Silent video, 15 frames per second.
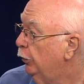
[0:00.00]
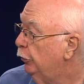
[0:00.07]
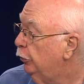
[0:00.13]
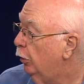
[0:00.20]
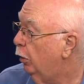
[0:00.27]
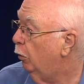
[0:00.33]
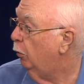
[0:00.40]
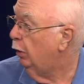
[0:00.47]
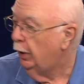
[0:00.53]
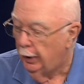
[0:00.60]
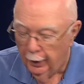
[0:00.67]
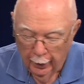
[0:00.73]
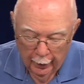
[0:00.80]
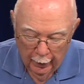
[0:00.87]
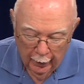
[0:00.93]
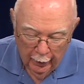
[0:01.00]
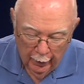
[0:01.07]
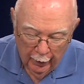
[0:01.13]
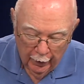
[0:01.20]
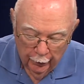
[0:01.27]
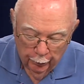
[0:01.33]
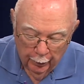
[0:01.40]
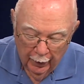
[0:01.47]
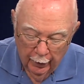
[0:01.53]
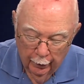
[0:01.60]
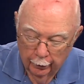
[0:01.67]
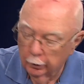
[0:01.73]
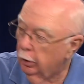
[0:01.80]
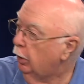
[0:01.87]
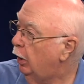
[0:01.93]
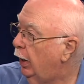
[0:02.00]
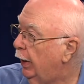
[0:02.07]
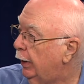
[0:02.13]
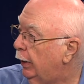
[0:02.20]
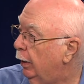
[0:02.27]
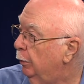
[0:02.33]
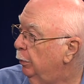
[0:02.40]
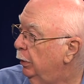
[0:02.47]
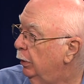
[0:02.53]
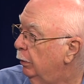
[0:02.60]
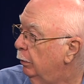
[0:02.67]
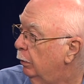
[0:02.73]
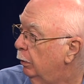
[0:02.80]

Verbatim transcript: So he's been in the lockup,